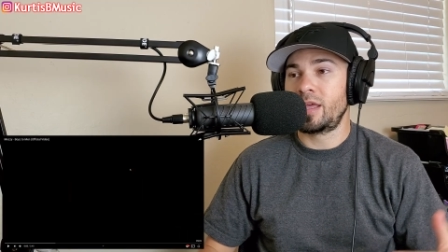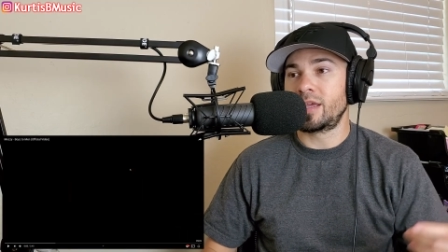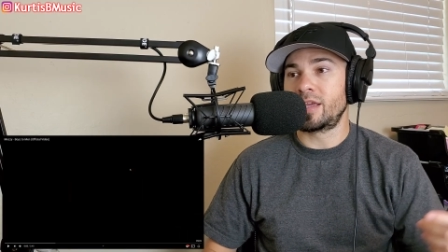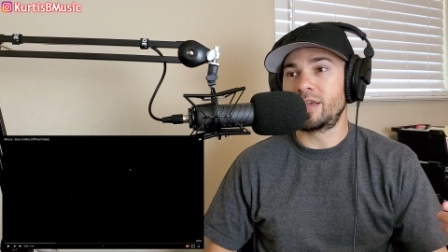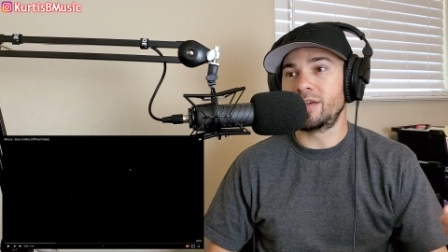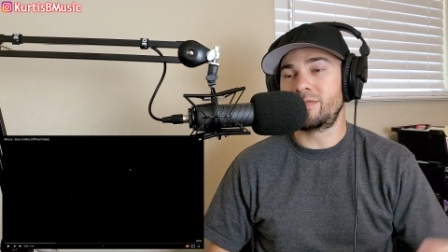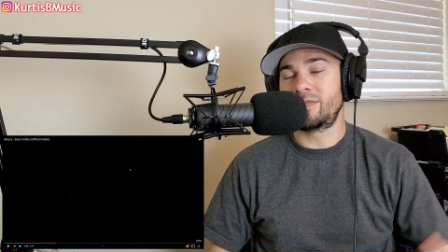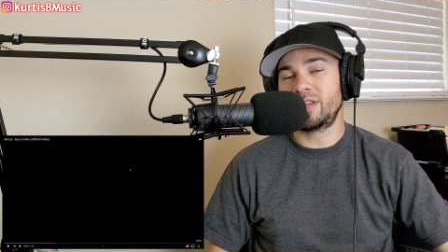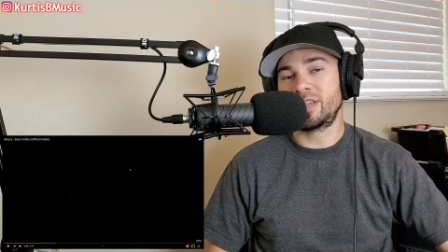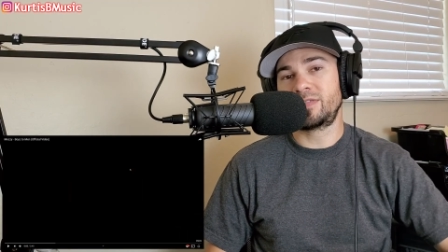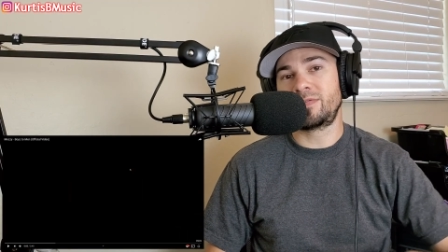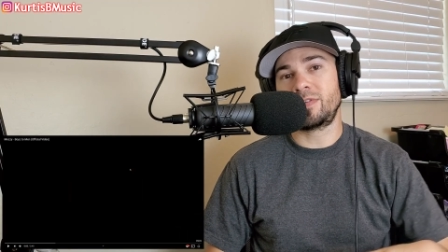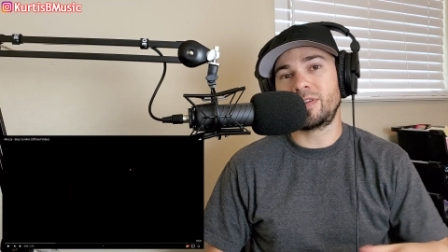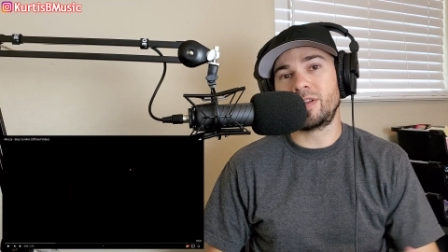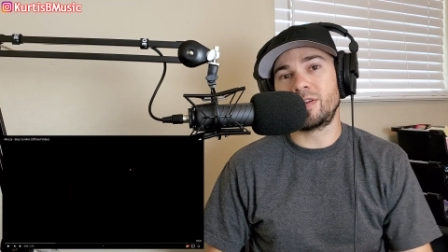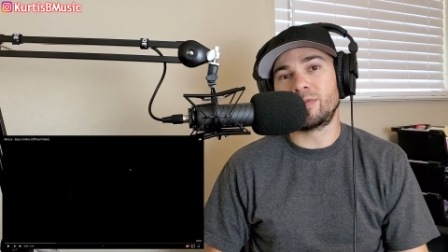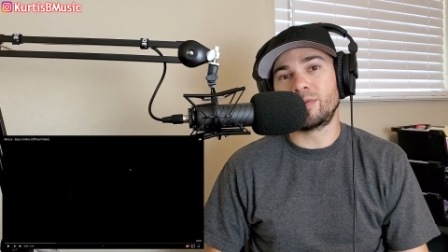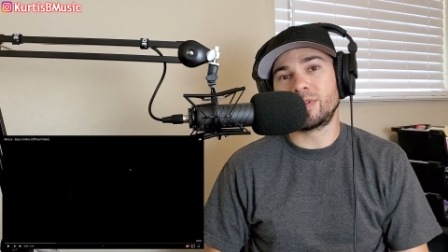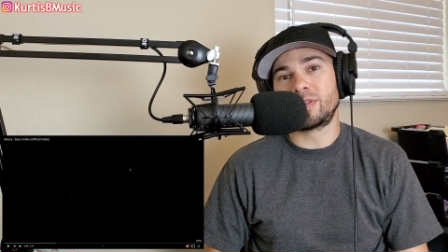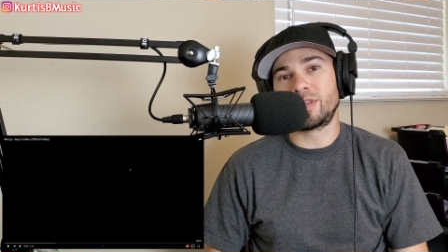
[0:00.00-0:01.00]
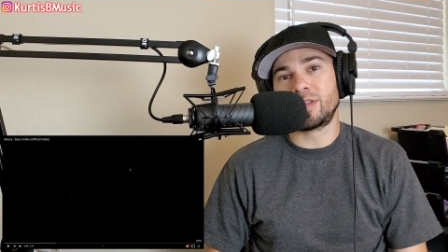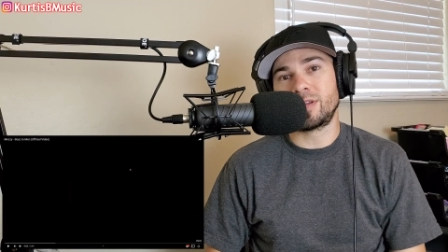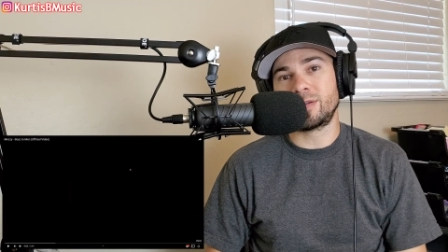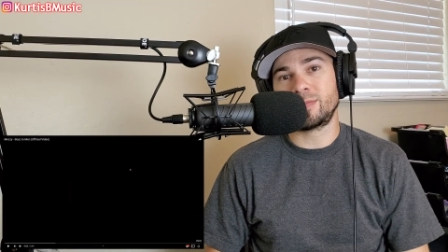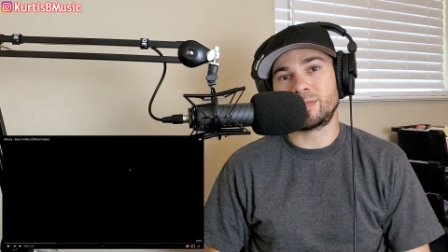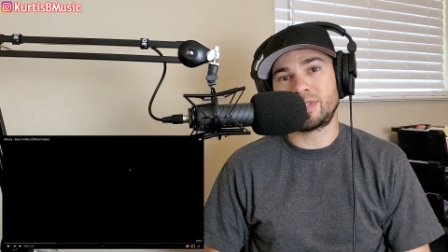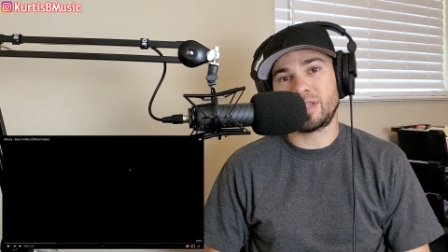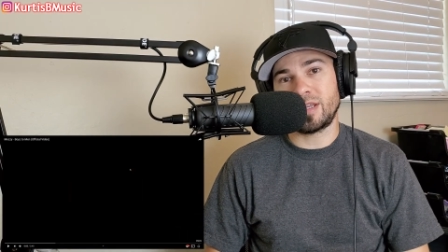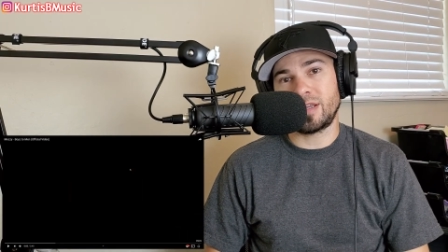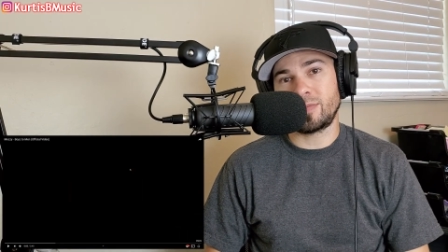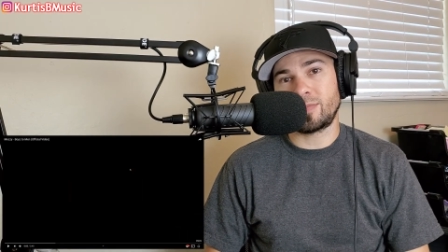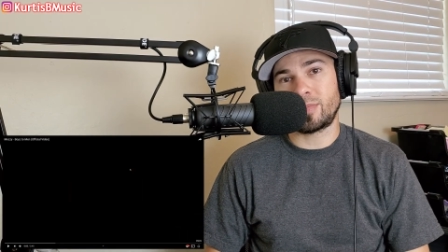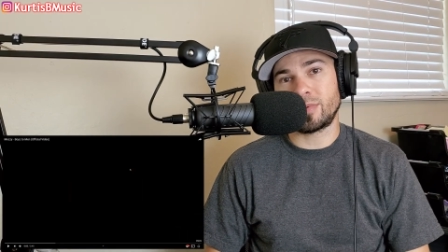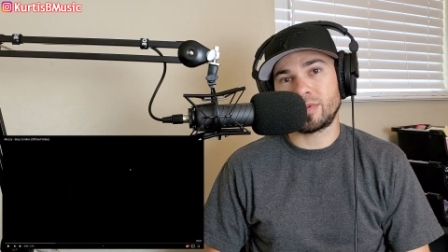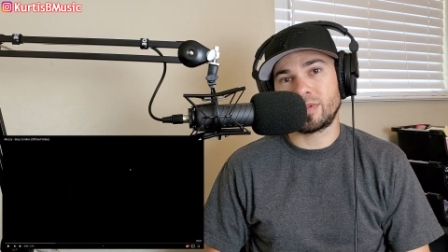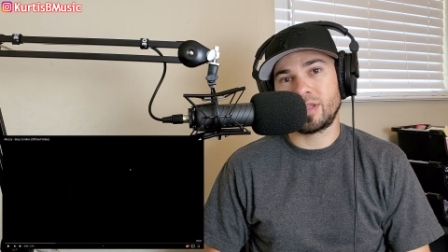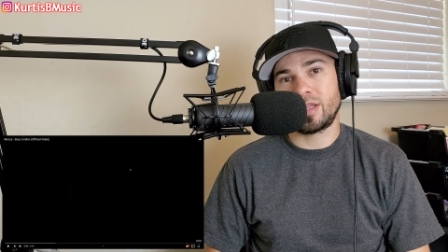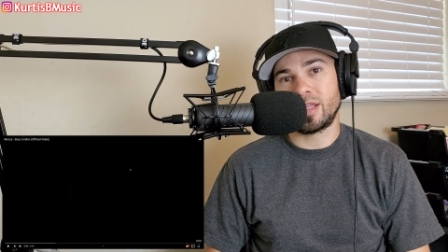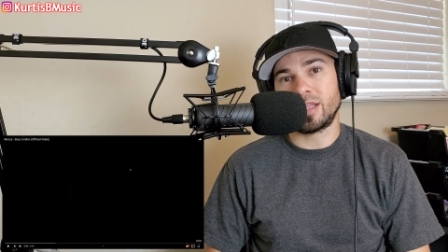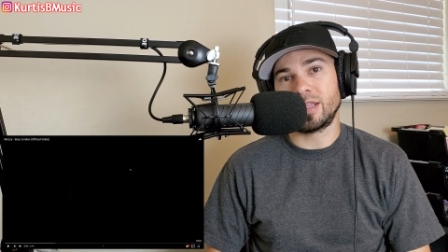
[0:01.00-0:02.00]
Give this video a thumbs up.
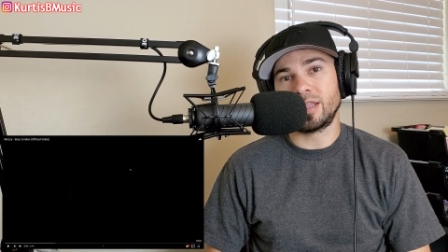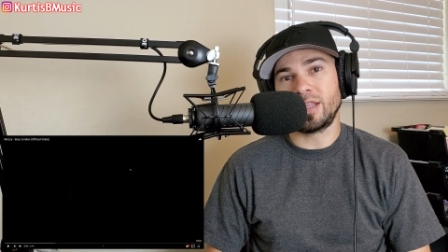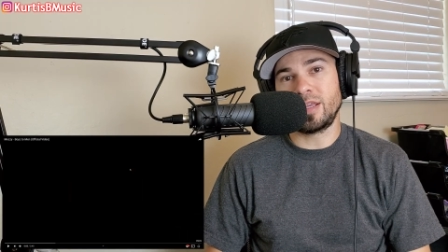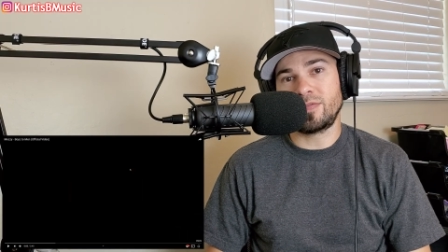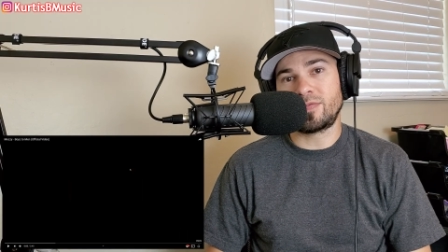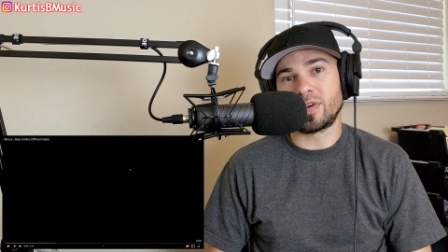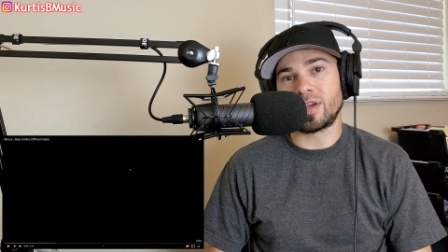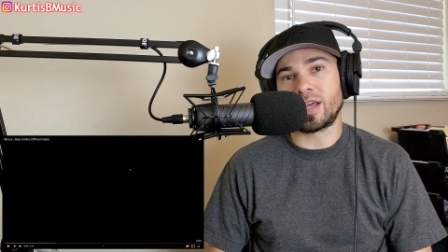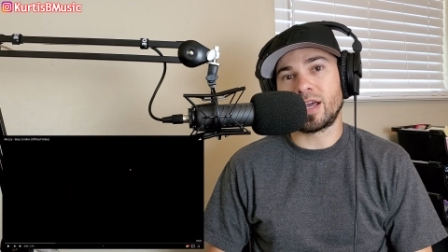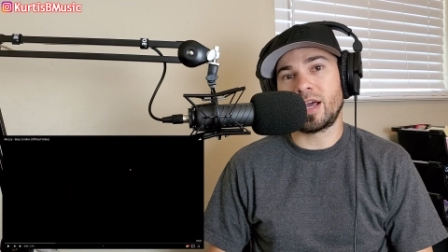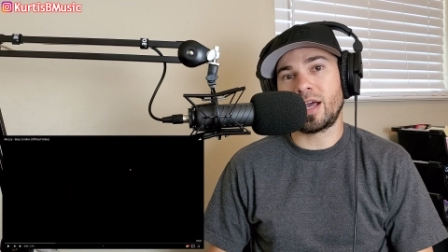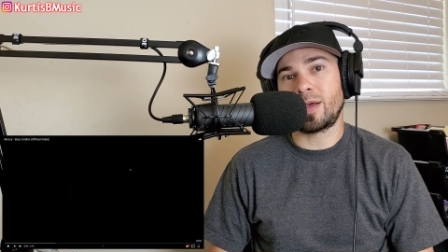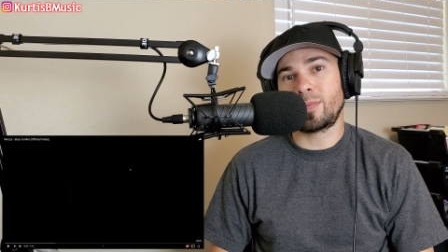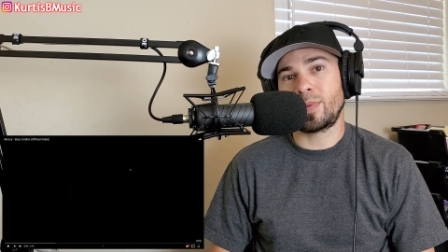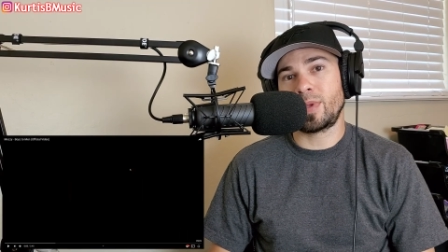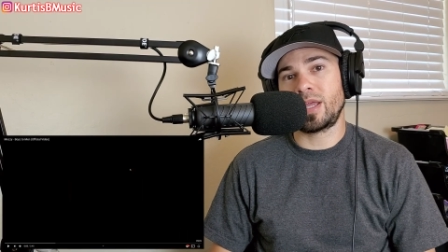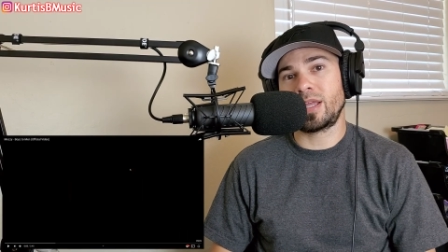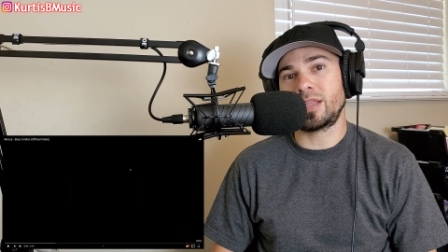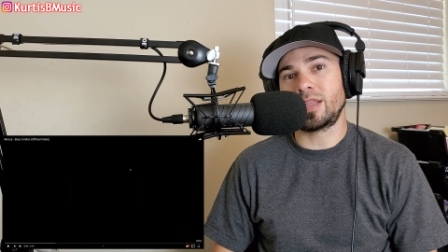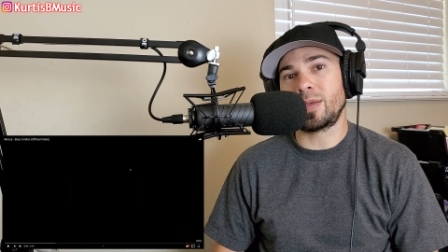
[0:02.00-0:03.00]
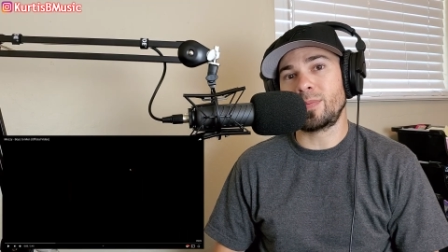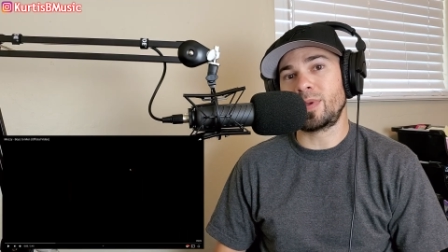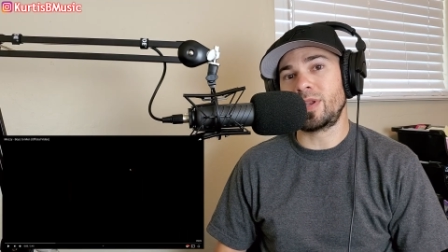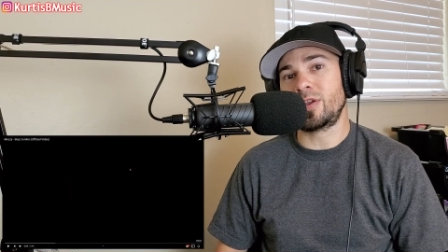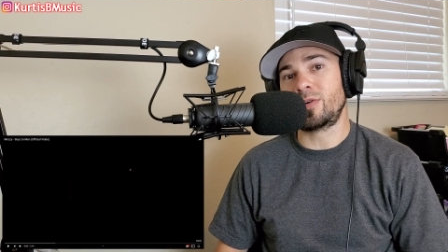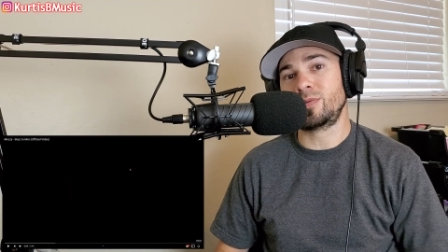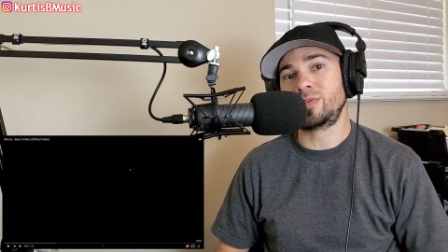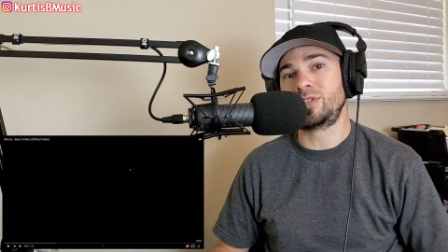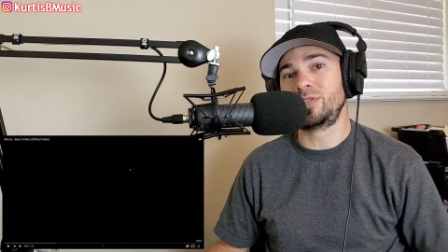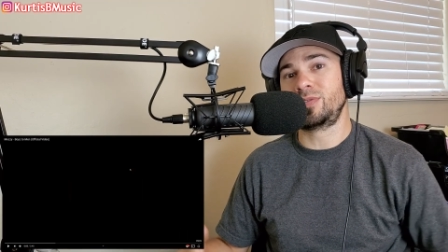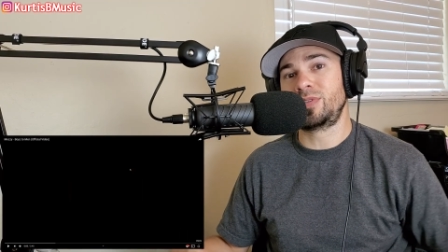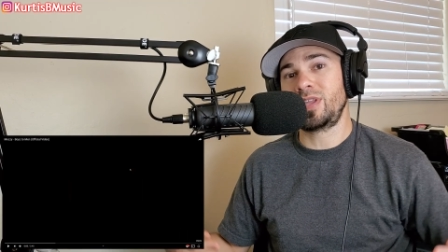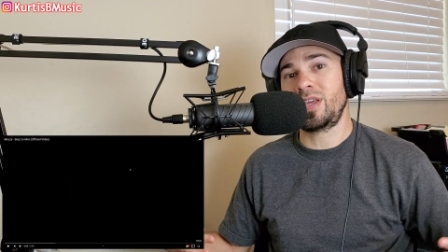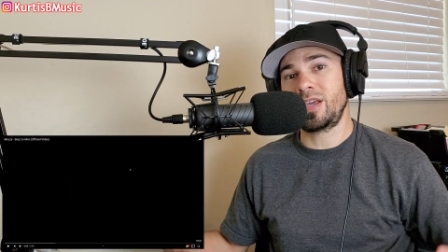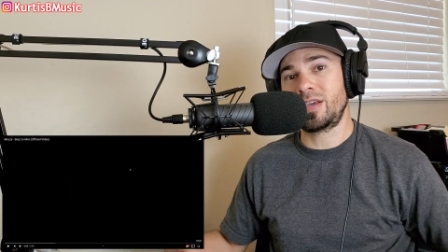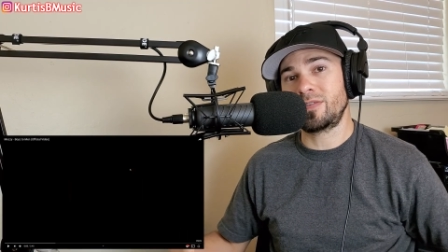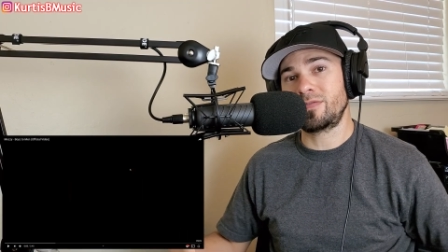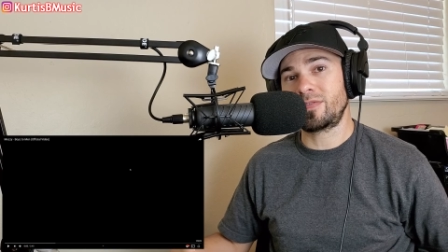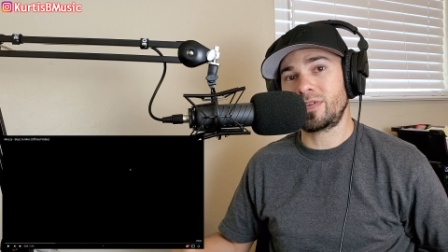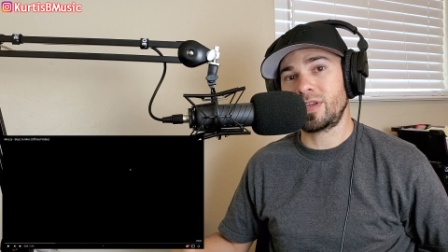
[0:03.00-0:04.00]
Leave a comment. Let me know what you
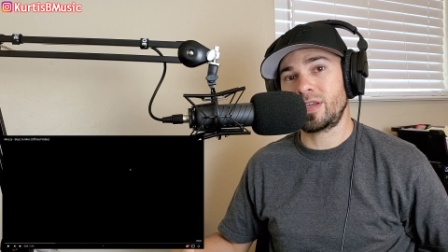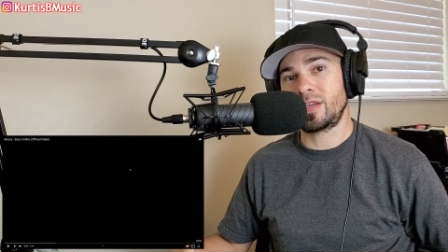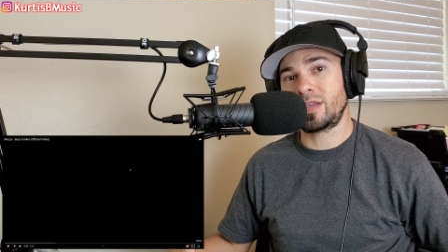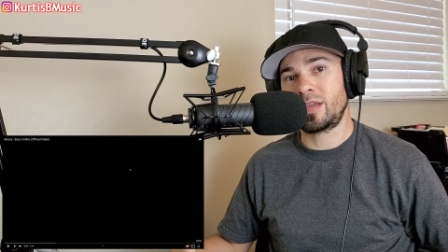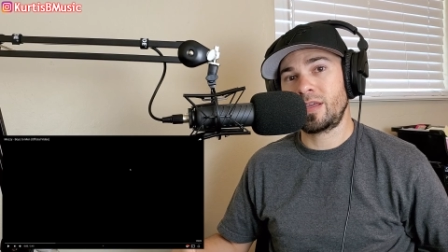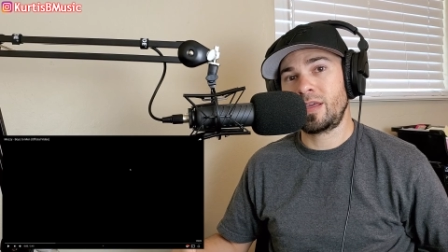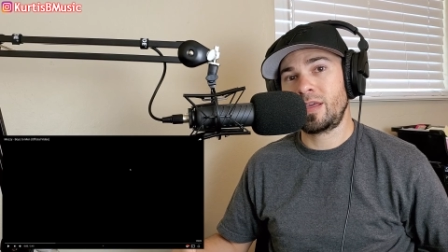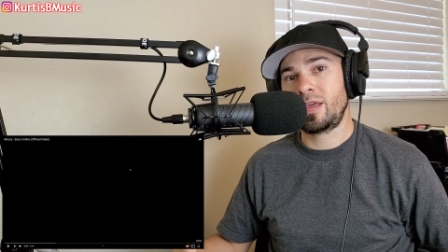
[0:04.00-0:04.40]
think of it.